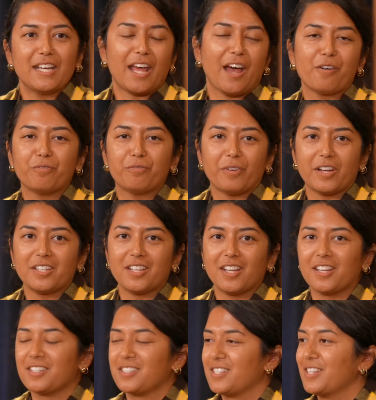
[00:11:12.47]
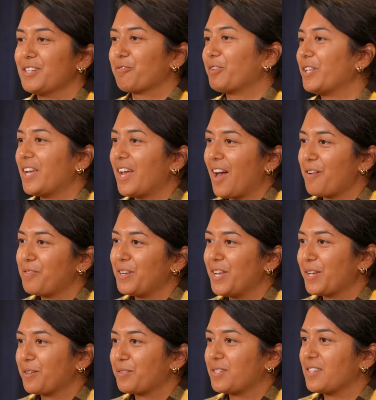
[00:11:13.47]
have funding, didn't really have an
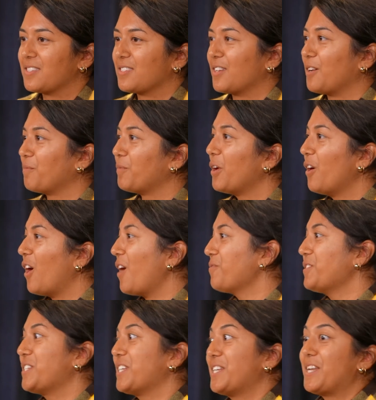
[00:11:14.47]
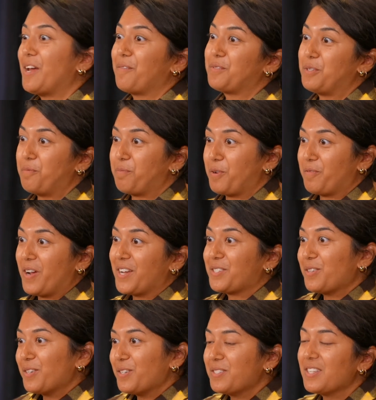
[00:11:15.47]
ecosystem, often didn't have
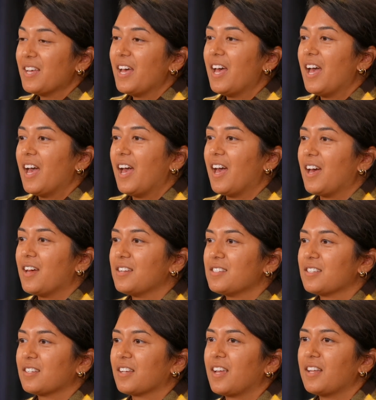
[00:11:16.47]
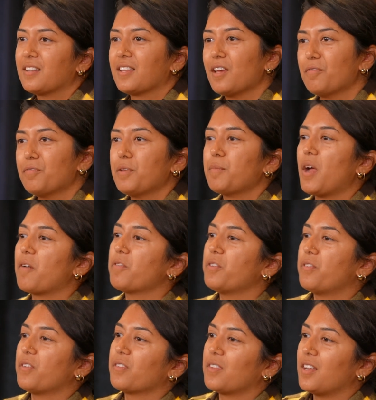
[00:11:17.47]
supervisors, and give them
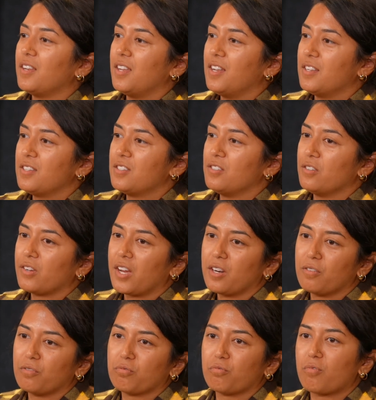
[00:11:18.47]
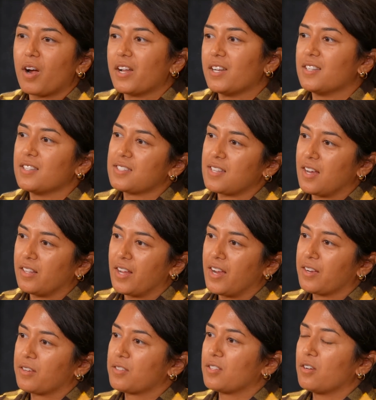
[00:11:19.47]
everything they need to kind of run in
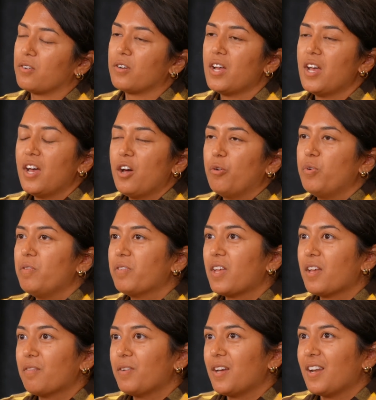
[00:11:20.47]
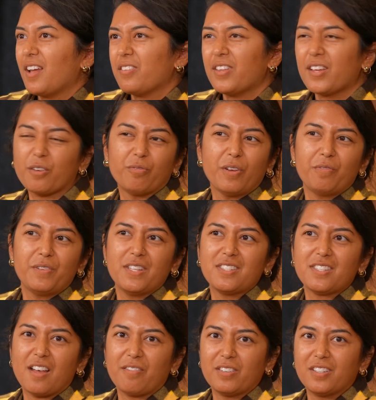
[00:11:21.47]
CellAg. So we've given, I think,
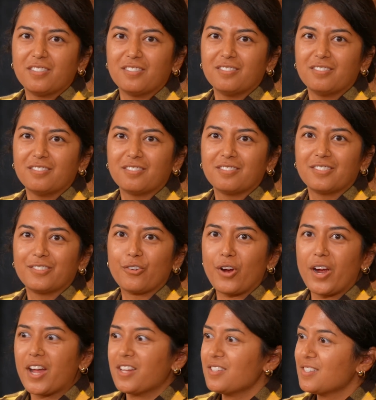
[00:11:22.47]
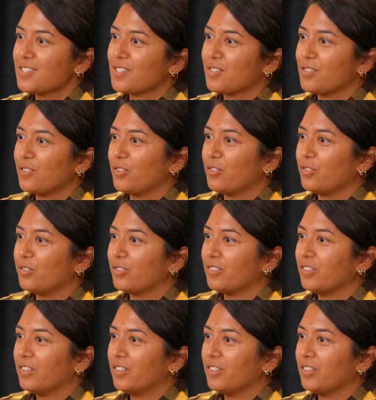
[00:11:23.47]
57 grants to